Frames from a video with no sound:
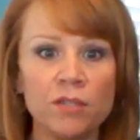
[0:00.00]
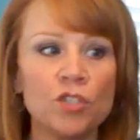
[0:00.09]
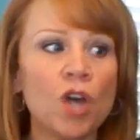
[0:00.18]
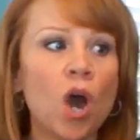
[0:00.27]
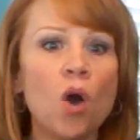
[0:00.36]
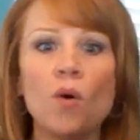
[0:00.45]

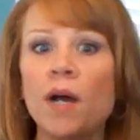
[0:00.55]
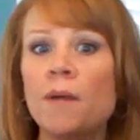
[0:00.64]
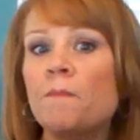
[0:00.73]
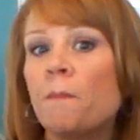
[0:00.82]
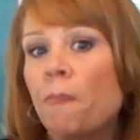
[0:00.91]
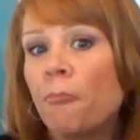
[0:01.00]
So,
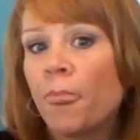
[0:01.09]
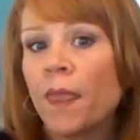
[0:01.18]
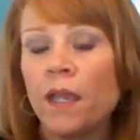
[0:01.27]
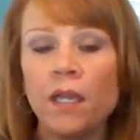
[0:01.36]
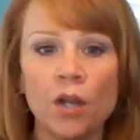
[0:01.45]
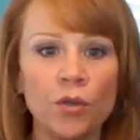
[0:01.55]

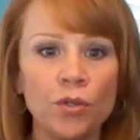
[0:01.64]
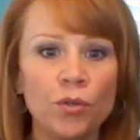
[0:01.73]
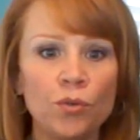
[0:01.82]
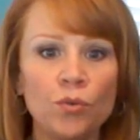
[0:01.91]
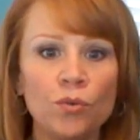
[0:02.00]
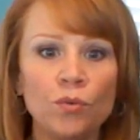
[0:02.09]

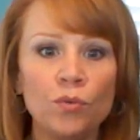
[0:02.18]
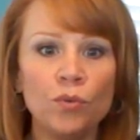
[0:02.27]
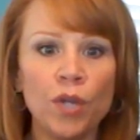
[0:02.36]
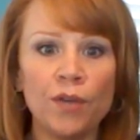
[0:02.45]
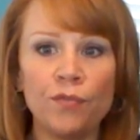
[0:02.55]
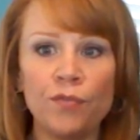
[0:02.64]

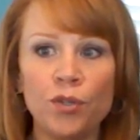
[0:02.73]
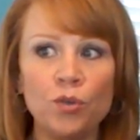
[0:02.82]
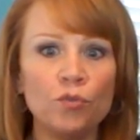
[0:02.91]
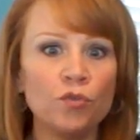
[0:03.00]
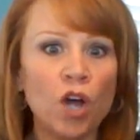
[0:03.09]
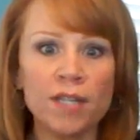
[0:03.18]
if
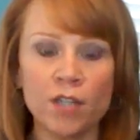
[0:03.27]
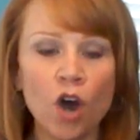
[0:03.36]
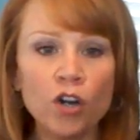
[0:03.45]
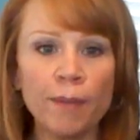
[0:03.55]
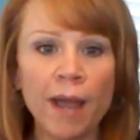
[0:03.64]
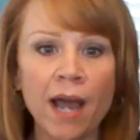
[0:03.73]
you've lost
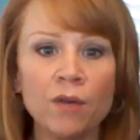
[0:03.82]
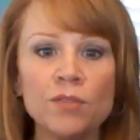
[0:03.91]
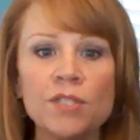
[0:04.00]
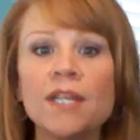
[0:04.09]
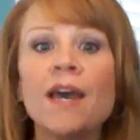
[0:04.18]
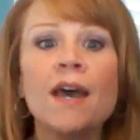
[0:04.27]
100 pounds,